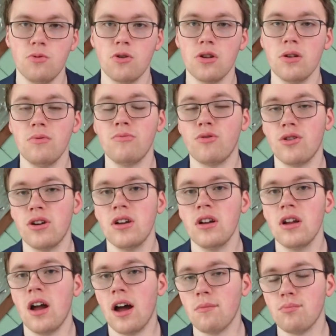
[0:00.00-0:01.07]
who are a little more
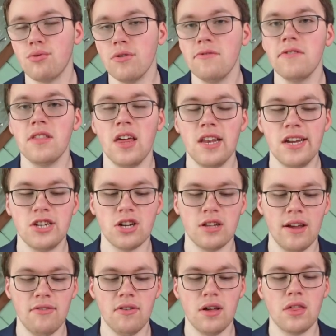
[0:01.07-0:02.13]
unproven at the NHL level,